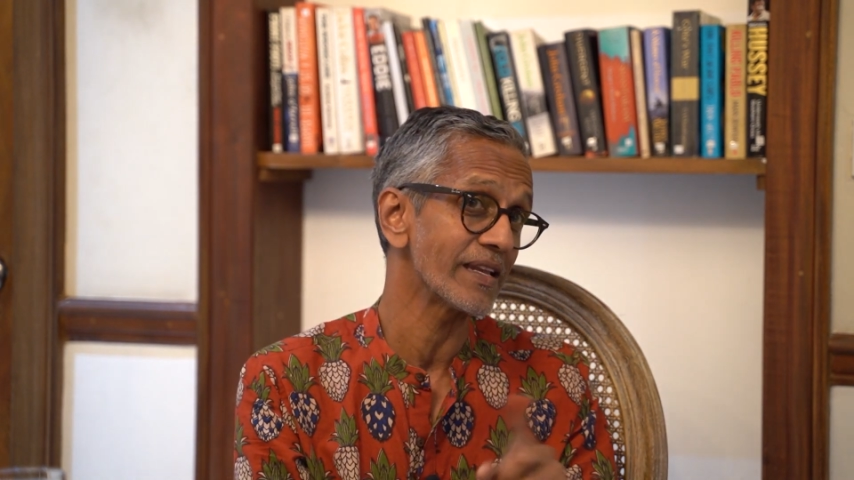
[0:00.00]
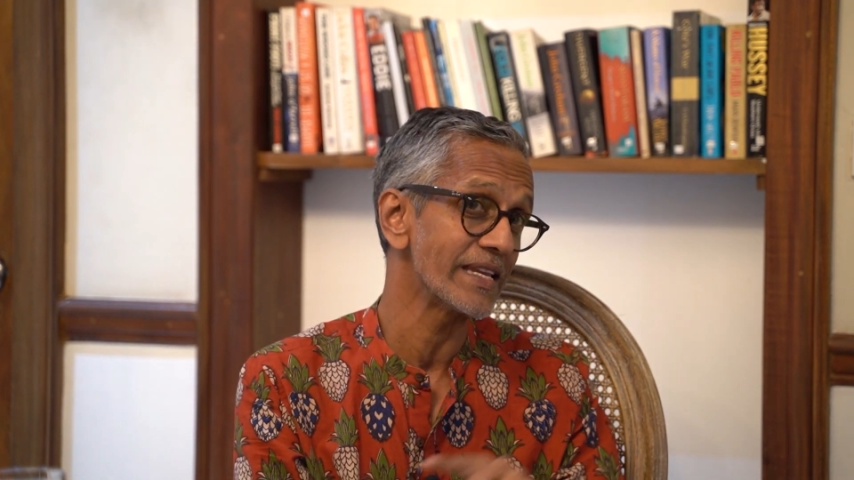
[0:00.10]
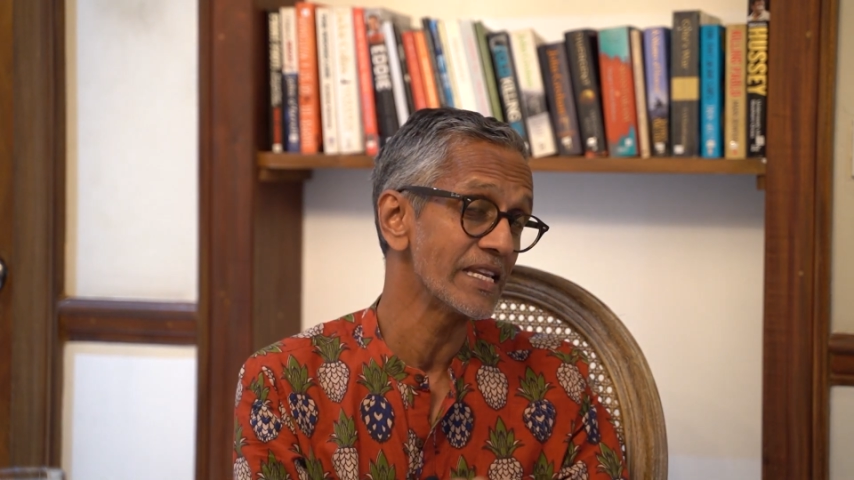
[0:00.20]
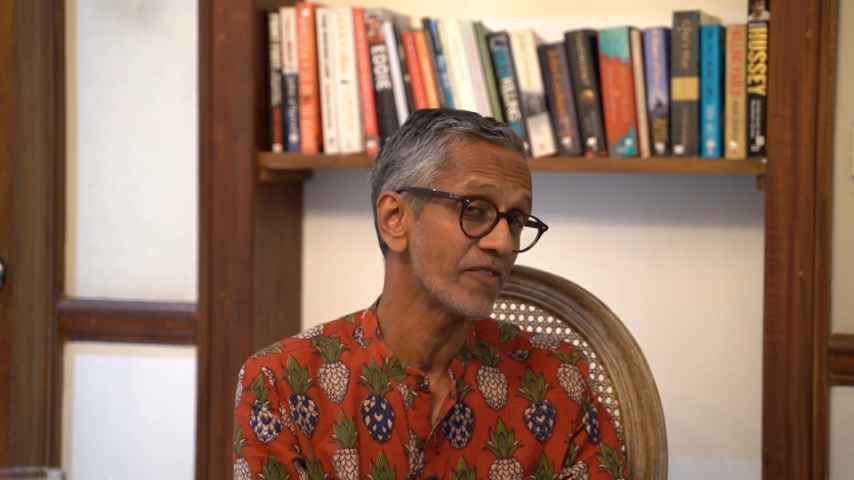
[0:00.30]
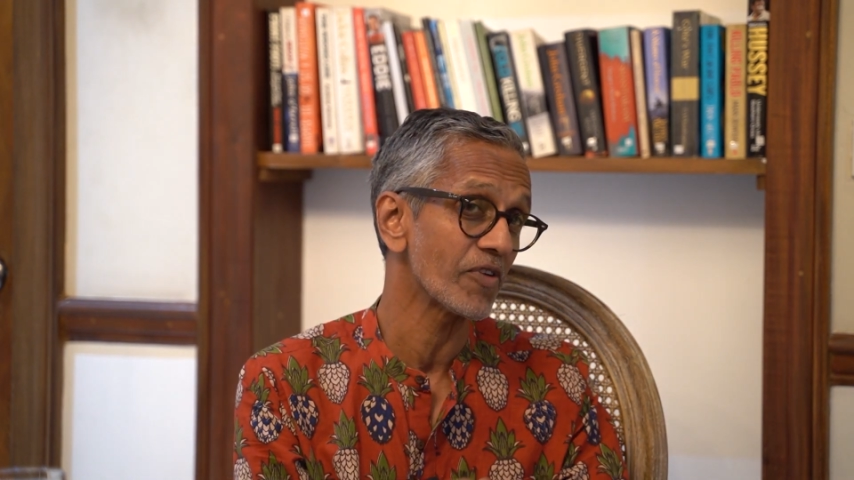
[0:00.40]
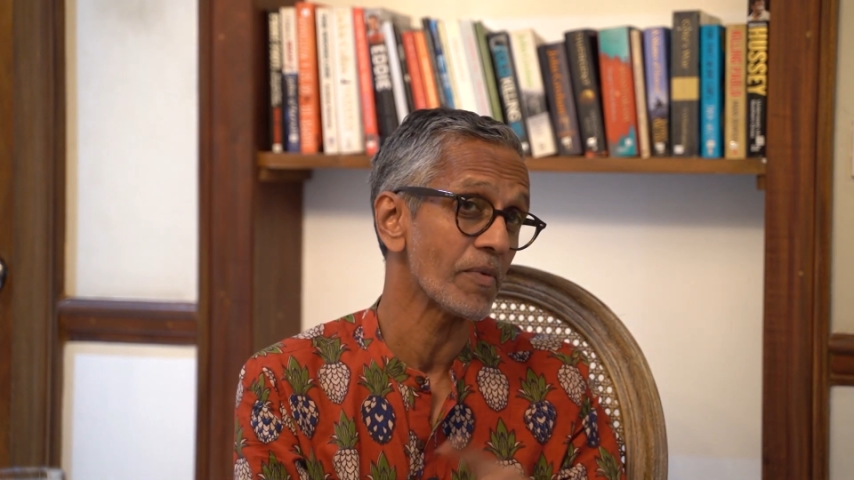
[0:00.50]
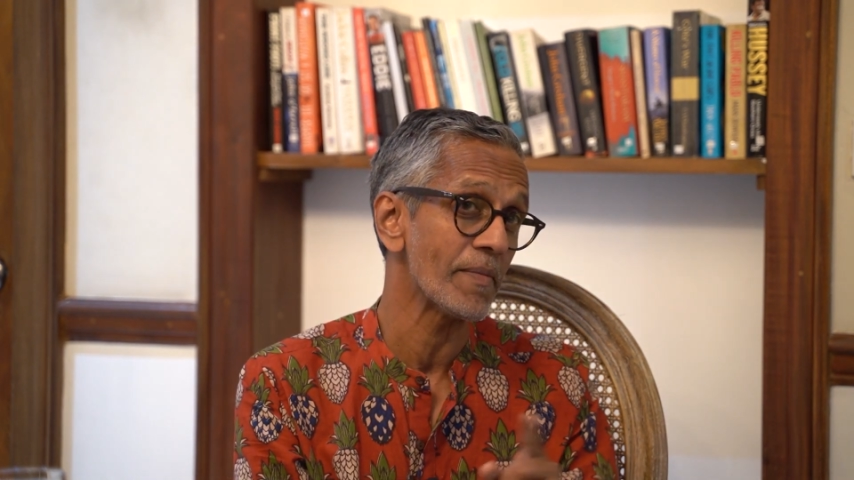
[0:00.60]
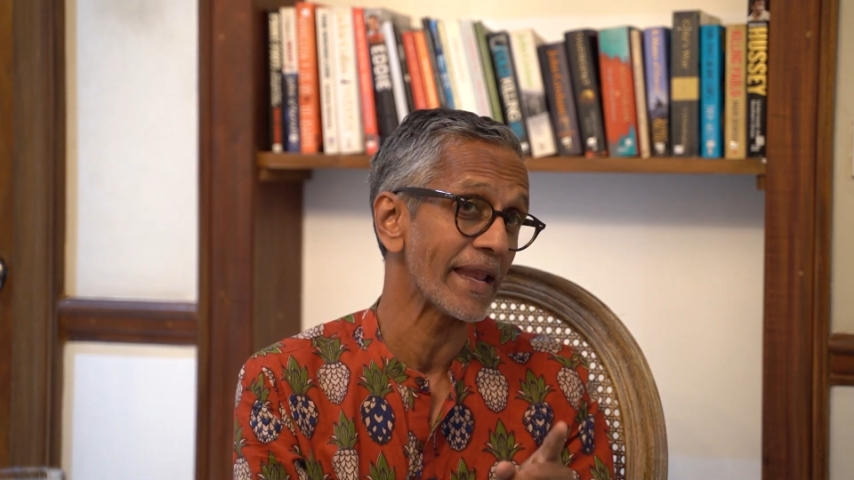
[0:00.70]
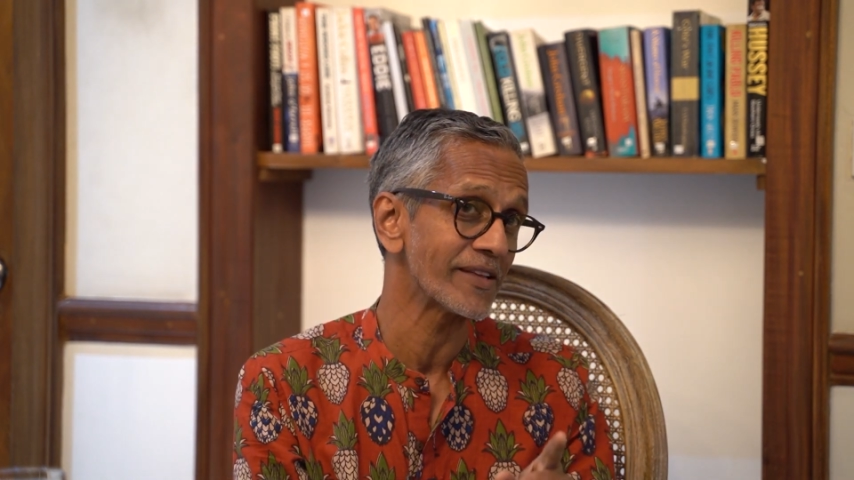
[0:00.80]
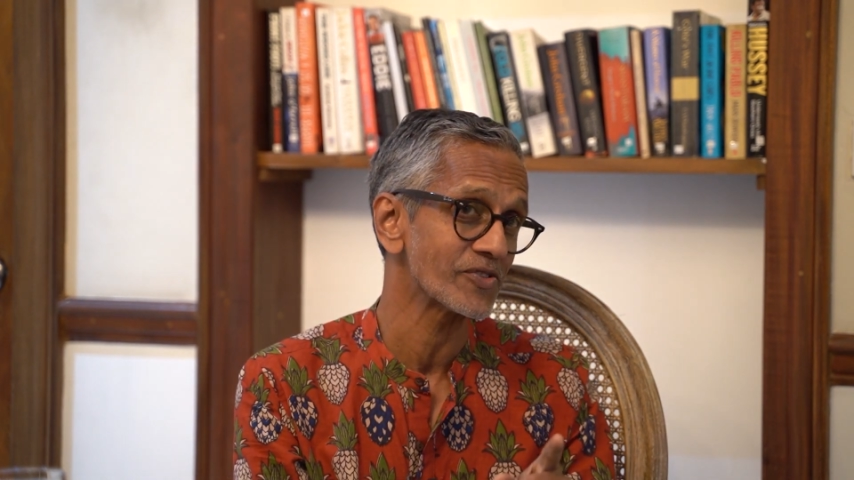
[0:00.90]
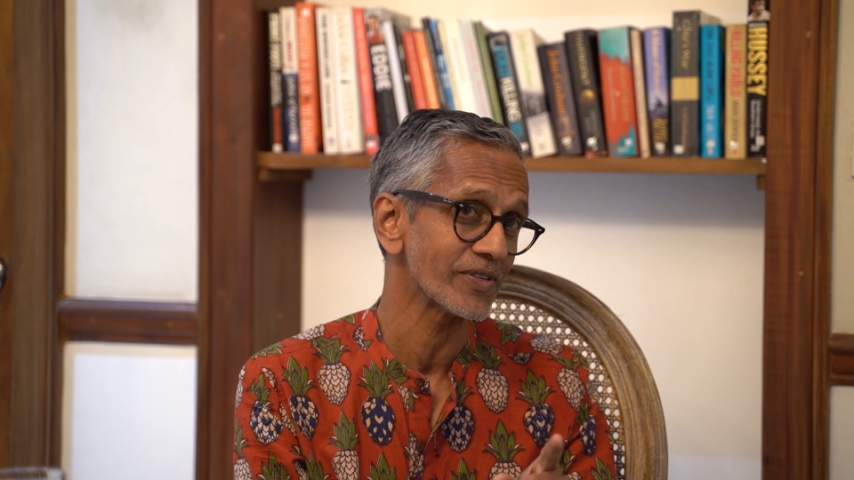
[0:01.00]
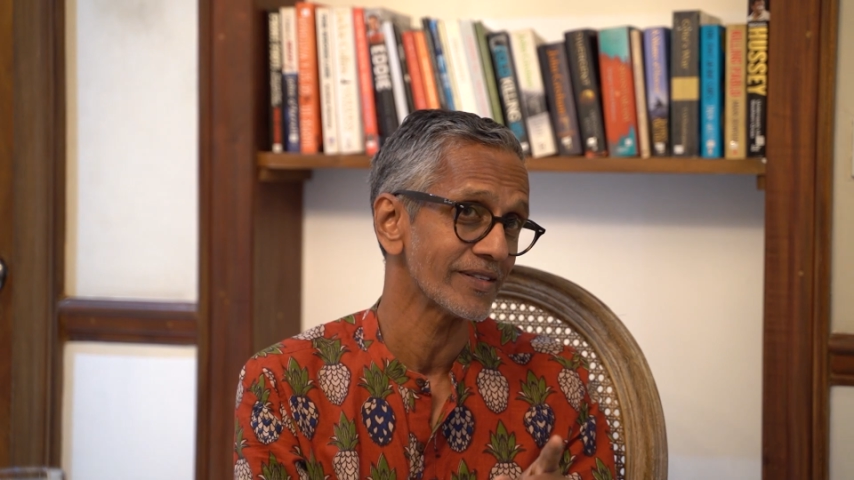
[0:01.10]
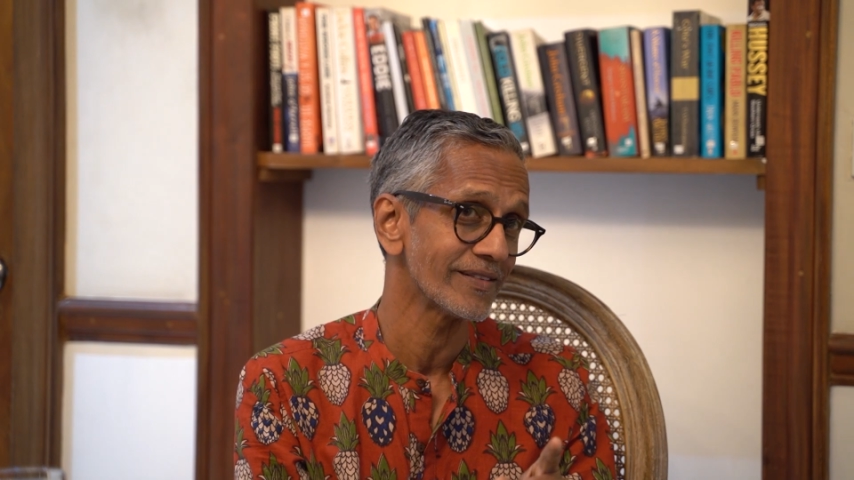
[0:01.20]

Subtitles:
a leader from a manager.